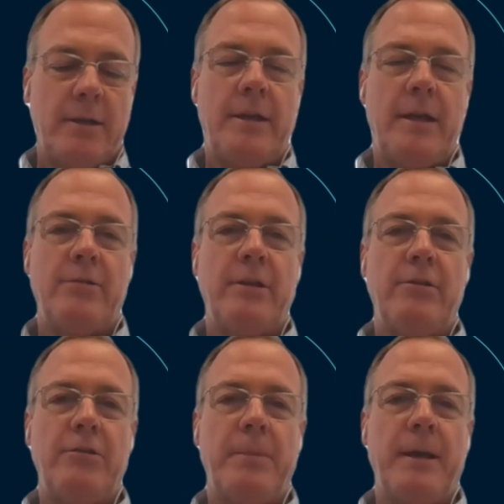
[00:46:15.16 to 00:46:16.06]

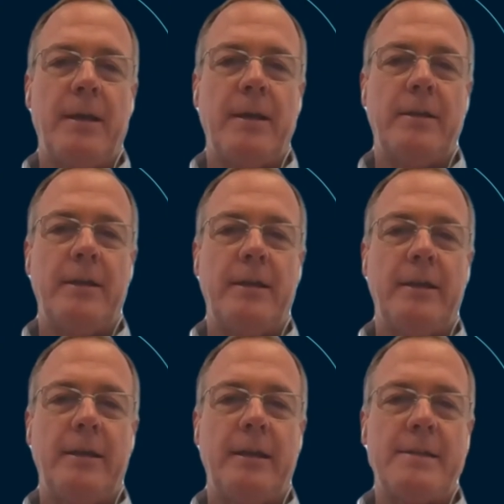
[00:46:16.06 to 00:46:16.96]
And talking about
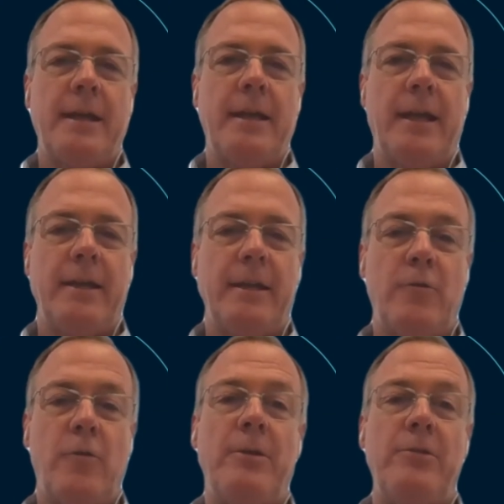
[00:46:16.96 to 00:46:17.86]
first
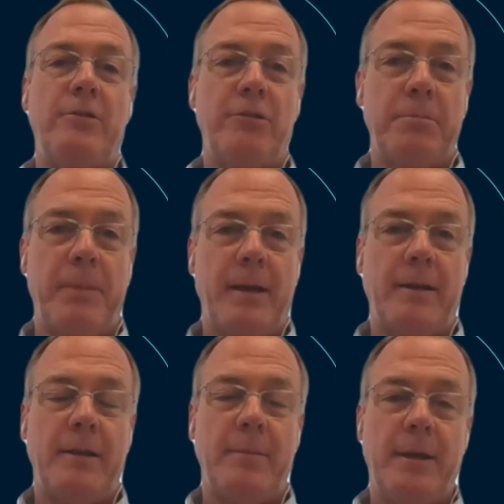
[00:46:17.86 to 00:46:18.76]
channels,
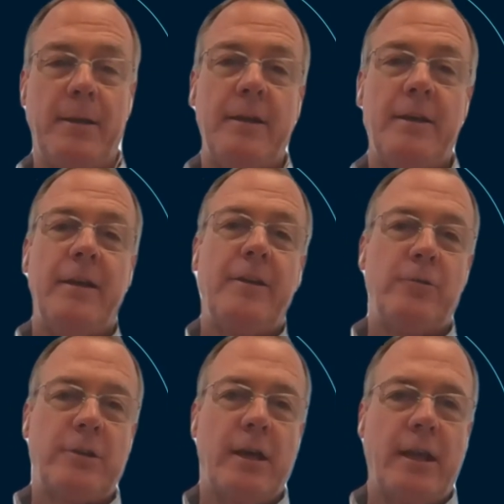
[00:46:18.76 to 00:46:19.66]

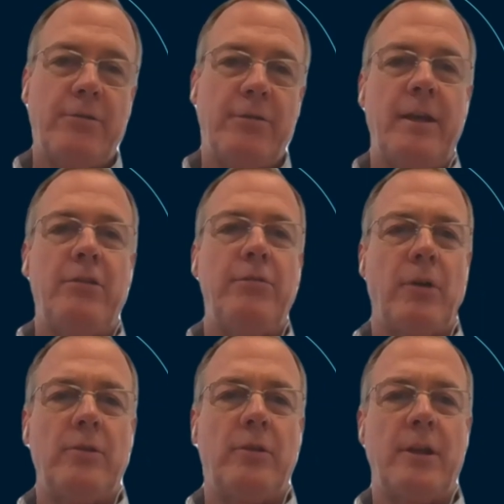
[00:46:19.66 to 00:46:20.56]
and we
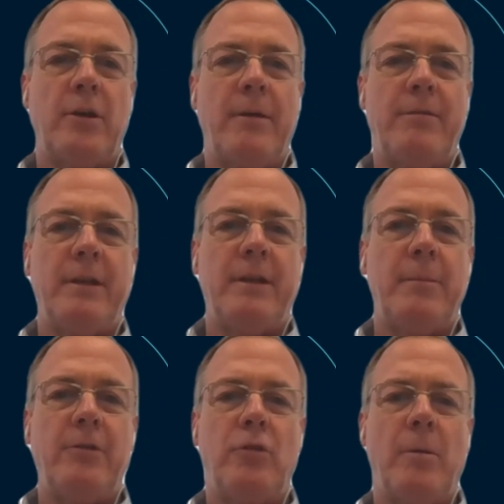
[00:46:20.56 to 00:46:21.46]
expect that
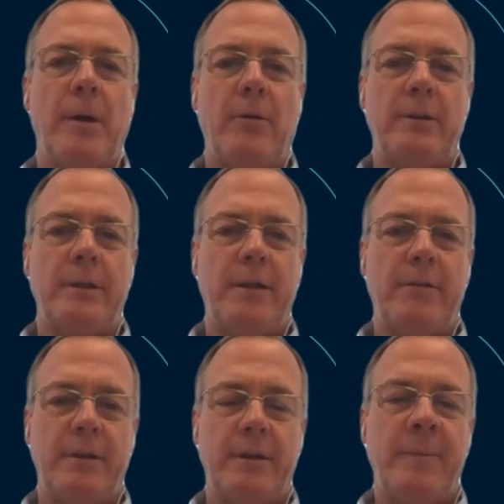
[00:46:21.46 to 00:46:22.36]
to go
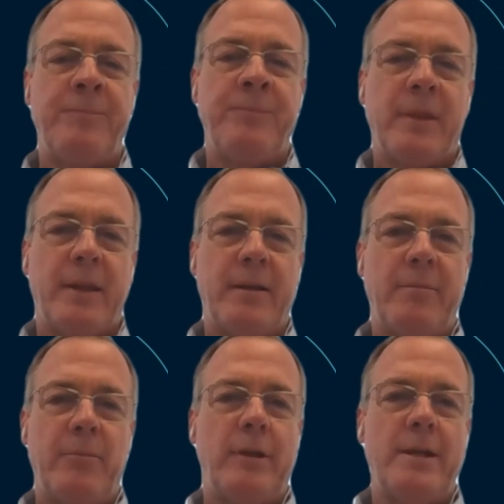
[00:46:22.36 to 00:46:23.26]
up and that
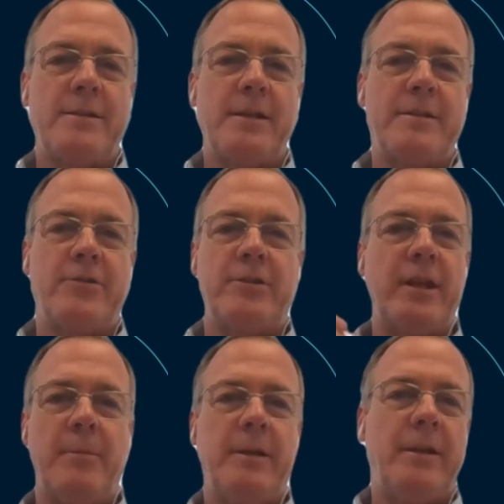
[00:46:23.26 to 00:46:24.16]
retailers will have a
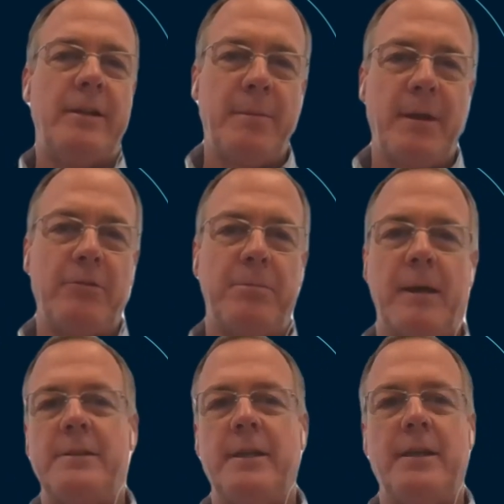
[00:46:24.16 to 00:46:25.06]
normal life.
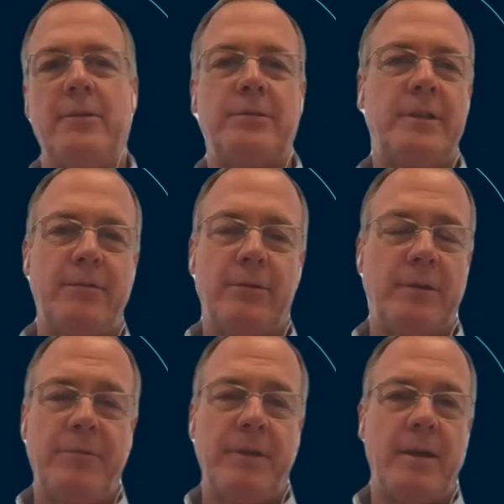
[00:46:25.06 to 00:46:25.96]

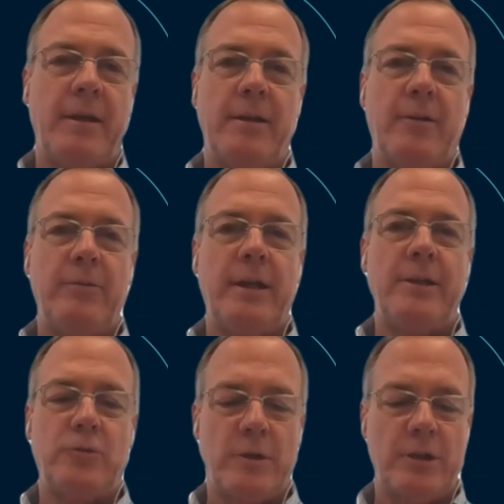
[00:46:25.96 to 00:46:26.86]
Some partners change
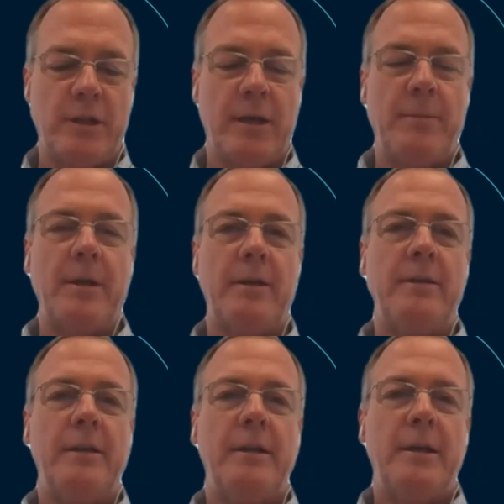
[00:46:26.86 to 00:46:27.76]
their
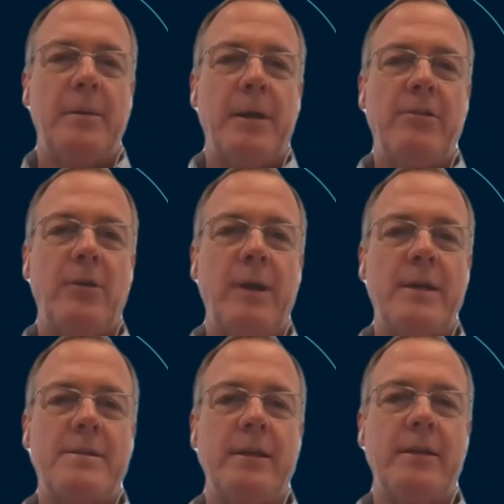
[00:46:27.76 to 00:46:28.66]
systems, each one of
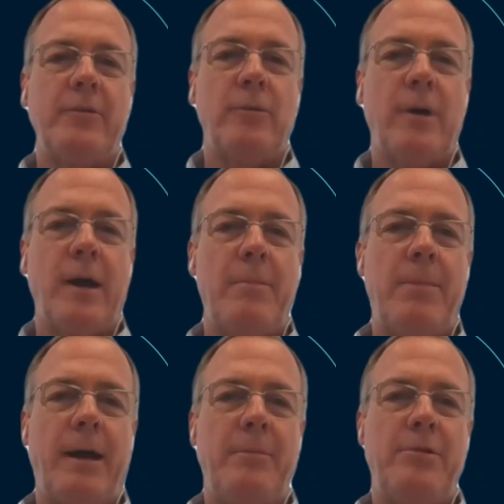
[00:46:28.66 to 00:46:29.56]
them has their own
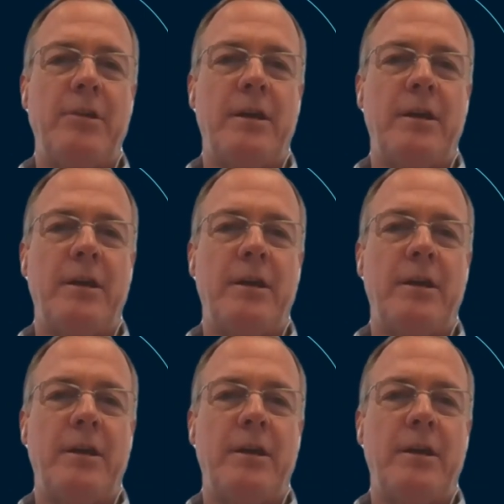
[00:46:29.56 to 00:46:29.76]
dynamics.